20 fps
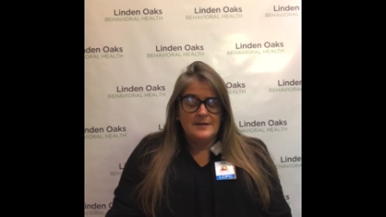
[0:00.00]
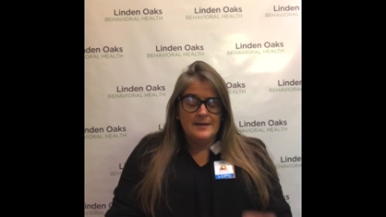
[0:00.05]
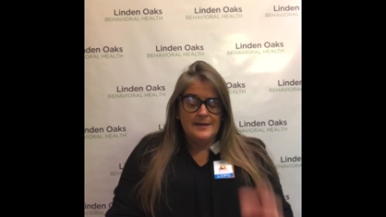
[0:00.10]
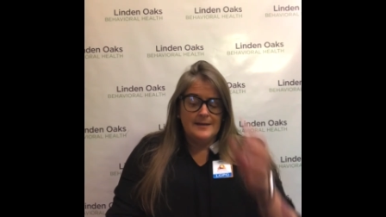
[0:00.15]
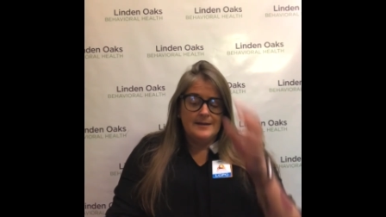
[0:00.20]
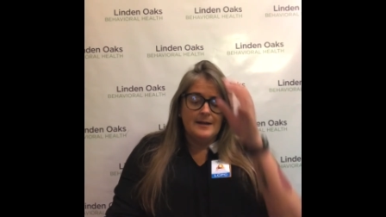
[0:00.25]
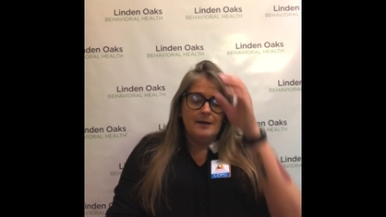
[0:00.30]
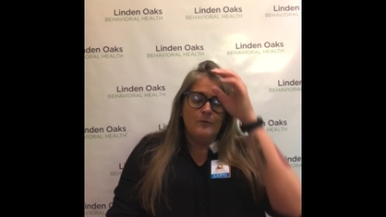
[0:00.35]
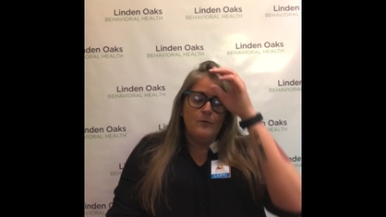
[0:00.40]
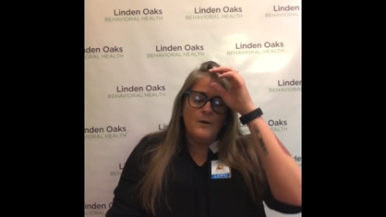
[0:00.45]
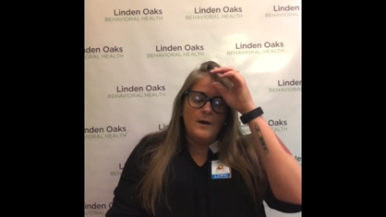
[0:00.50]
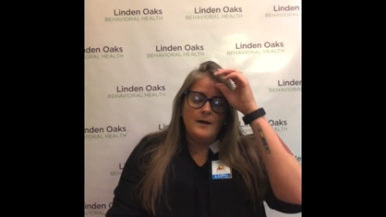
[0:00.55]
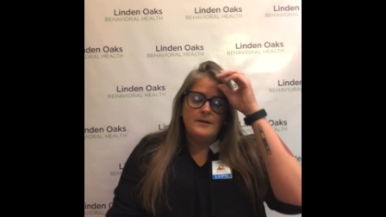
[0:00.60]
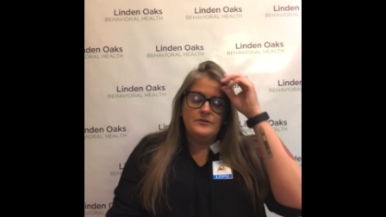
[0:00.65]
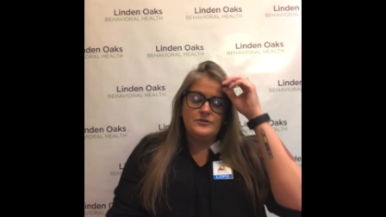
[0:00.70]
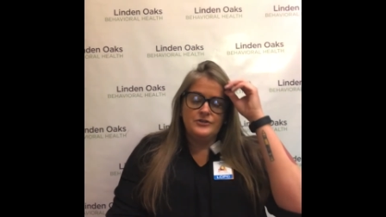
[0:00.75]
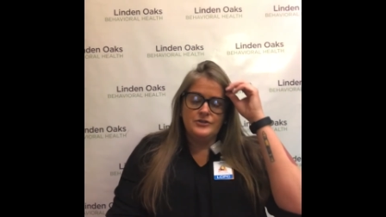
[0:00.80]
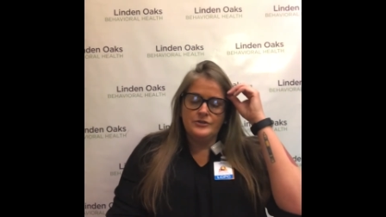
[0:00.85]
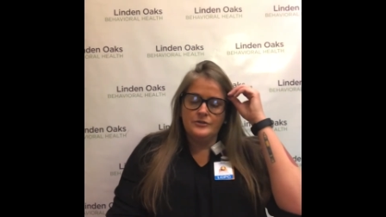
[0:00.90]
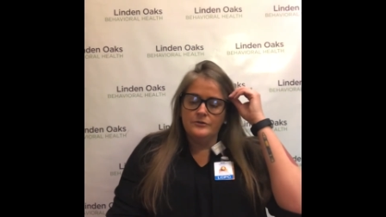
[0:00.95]
And I
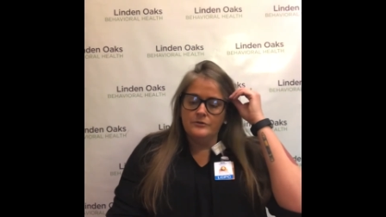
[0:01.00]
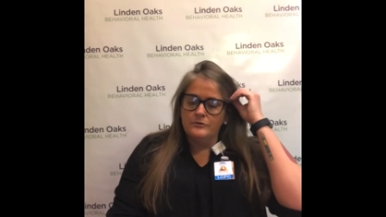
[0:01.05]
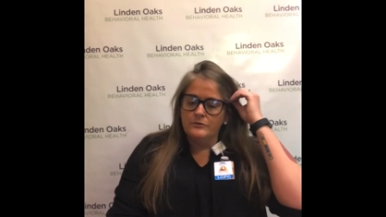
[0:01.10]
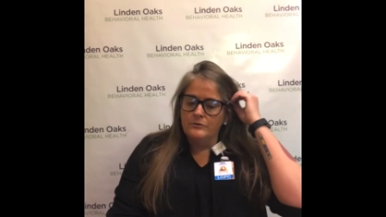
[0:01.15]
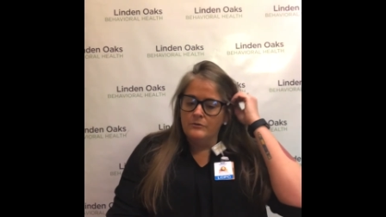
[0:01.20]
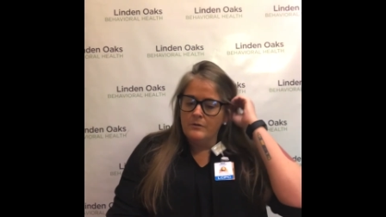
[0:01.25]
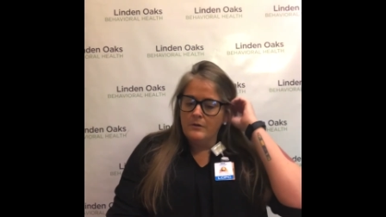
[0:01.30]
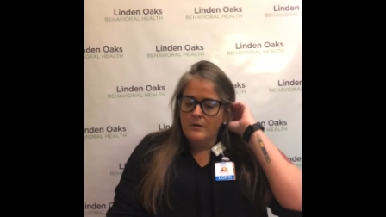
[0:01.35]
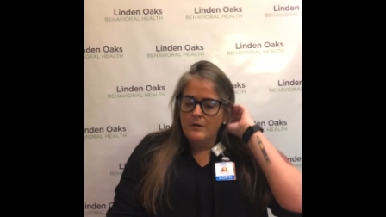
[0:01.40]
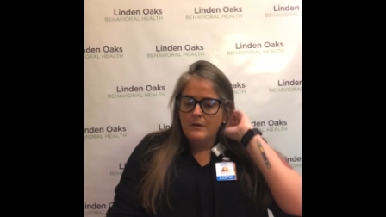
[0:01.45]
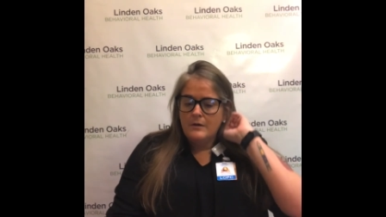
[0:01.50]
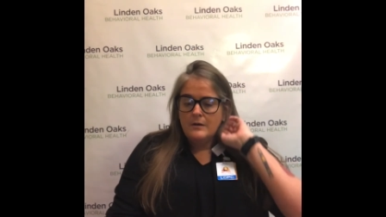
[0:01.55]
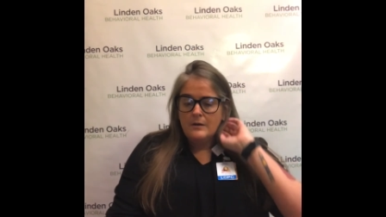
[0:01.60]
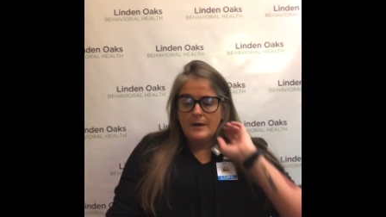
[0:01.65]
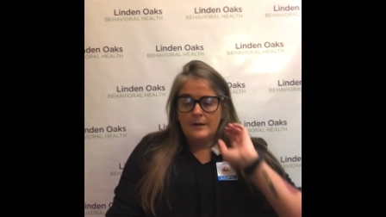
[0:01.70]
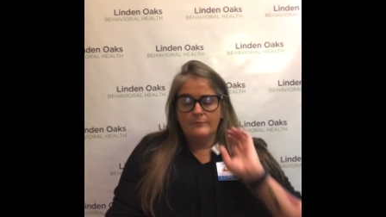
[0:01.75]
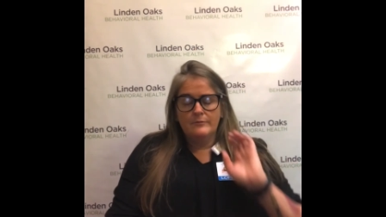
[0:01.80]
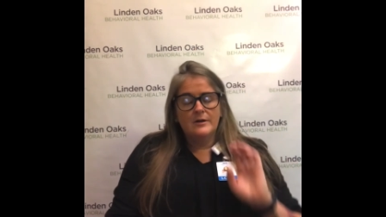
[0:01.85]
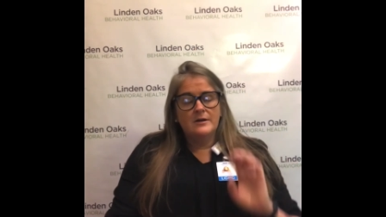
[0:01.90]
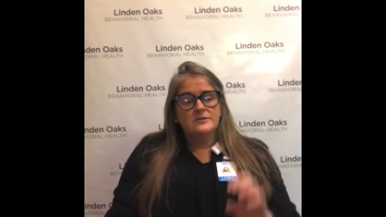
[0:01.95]
want to
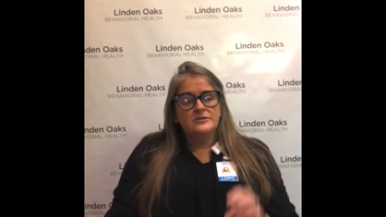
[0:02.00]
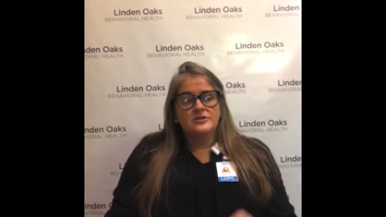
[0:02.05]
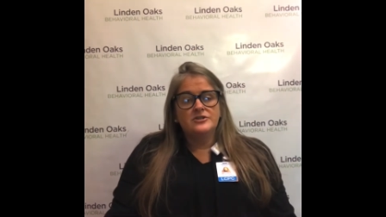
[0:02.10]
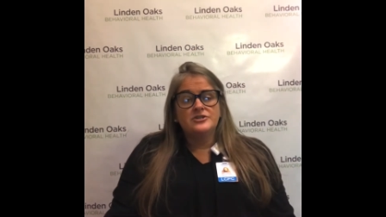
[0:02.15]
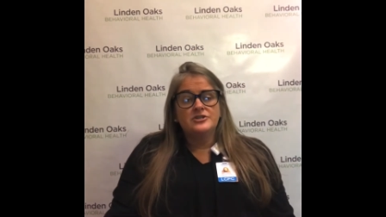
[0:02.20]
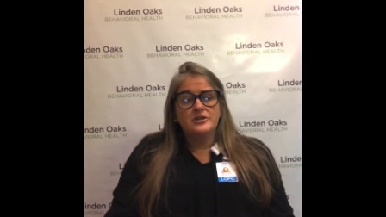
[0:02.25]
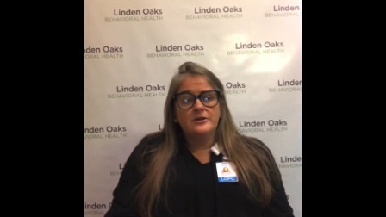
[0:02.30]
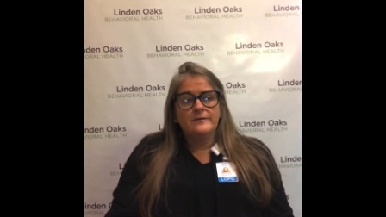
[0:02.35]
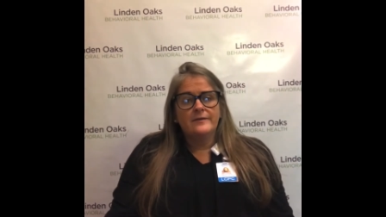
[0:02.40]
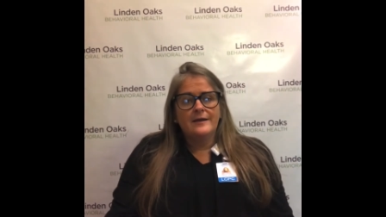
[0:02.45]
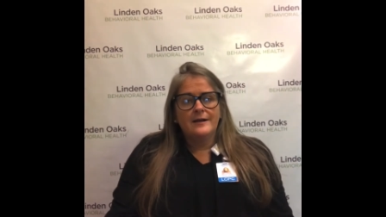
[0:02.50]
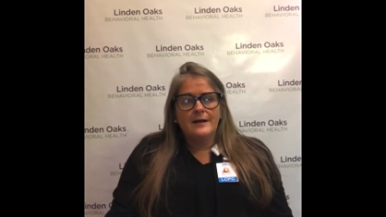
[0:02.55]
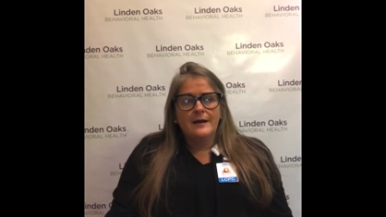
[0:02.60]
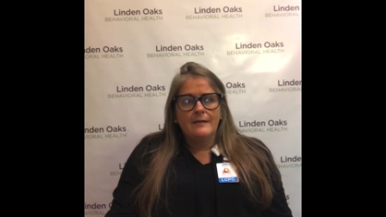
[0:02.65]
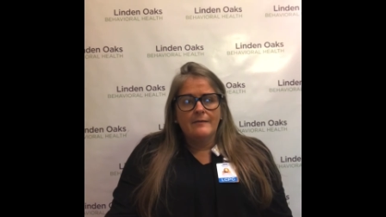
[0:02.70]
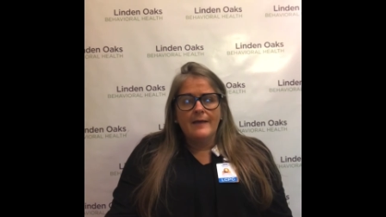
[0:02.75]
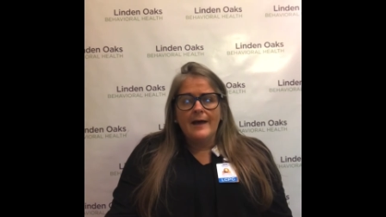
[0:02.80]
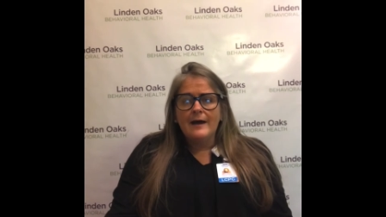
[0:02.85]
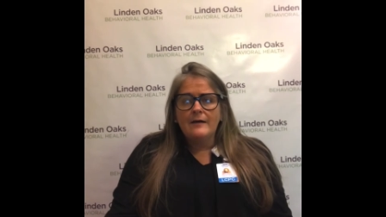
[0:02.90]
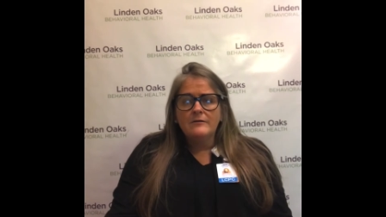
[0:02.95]
just share that
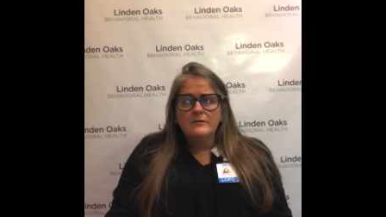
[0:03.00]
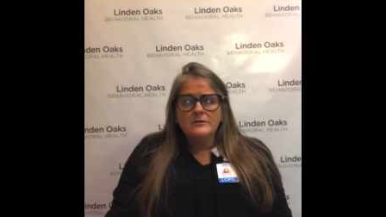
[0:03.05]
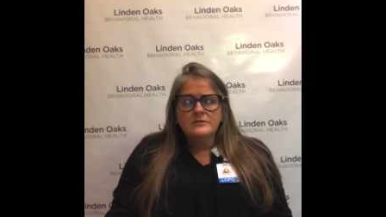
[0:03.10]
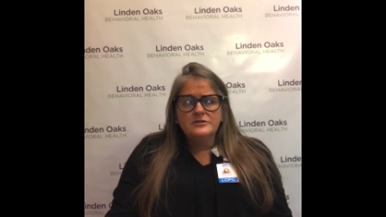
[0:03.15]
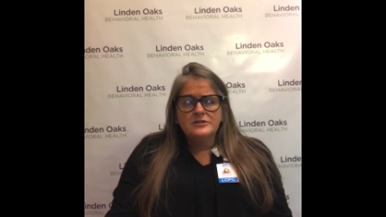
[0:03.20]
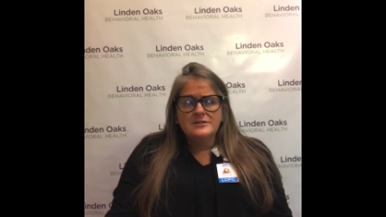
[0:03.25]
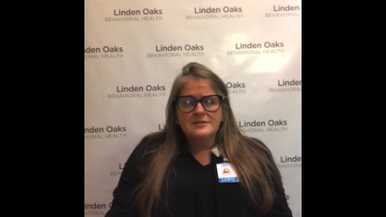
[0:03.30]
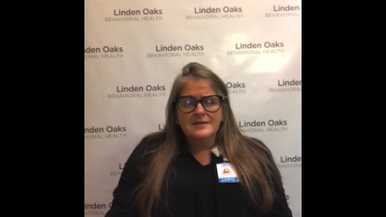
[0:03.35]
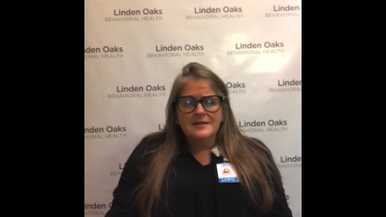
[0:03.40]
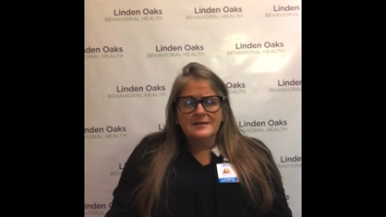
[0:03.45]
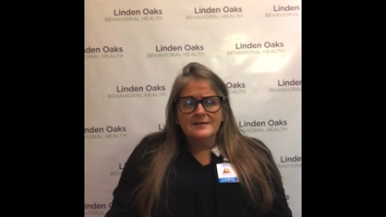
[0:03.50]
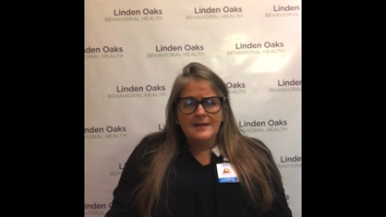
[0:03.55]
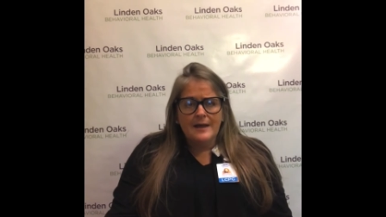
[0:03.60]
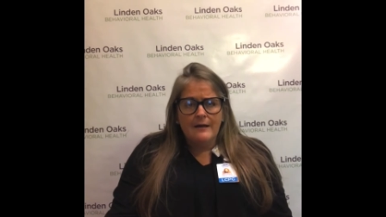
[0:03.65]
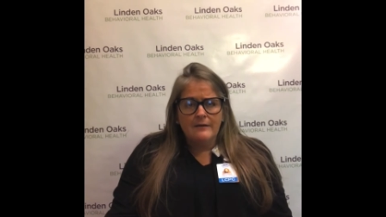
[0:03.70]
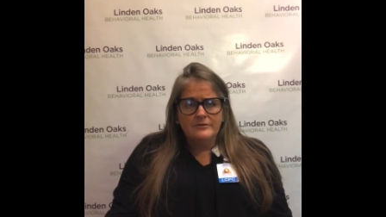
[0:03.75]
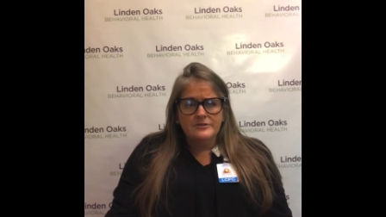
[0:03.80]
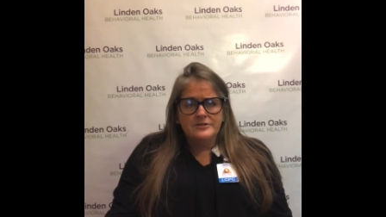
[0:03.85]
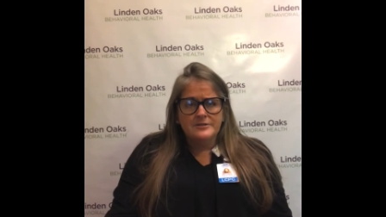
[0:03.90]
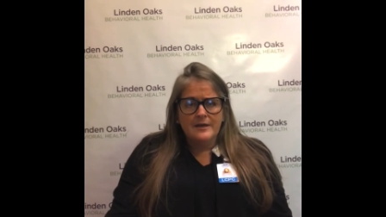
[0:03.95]
out loud and just
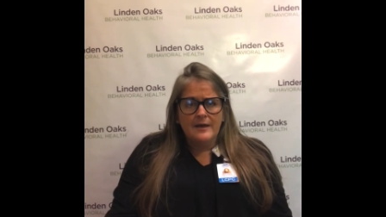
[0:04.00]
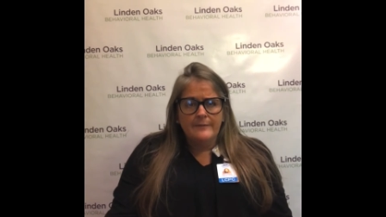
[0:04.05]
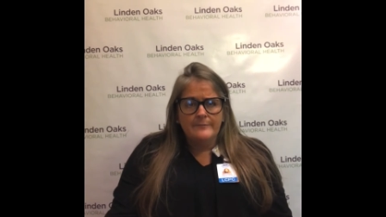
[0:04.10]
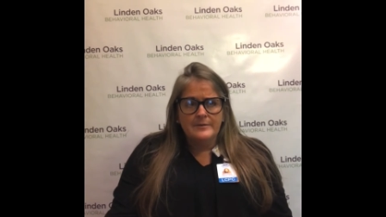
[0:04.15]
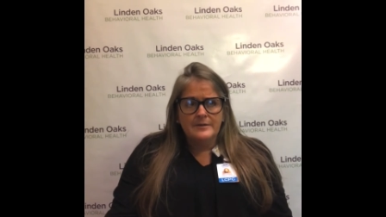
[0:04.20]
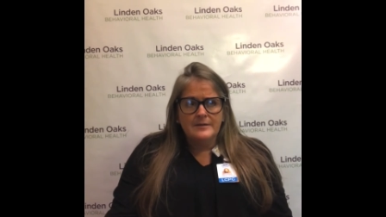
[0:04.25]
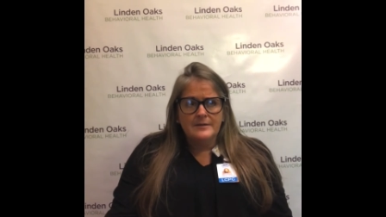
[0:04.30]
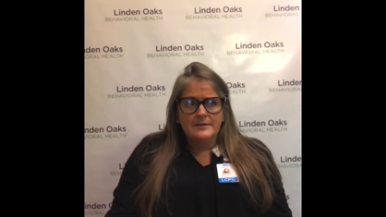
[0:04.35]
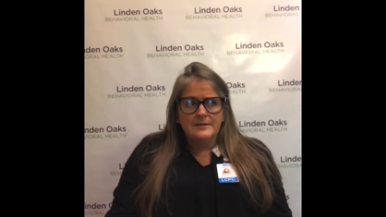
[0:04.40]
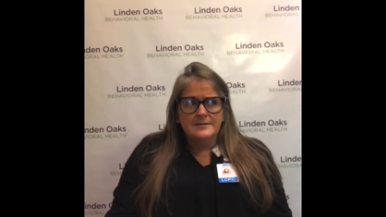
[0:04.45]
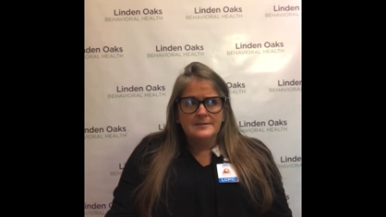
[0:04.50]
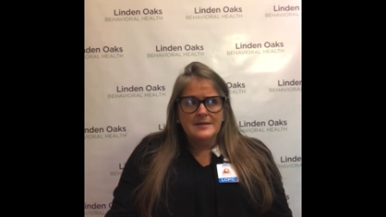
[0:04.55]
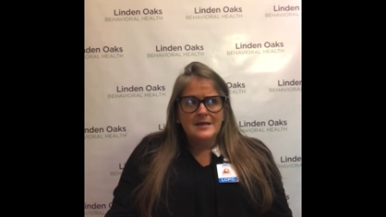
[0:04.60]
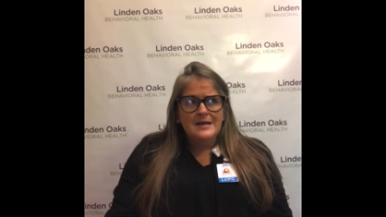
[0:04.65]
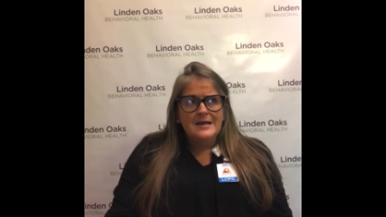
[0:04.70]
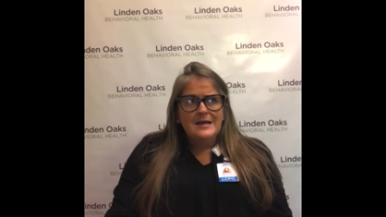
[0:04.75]
acknowledge that, because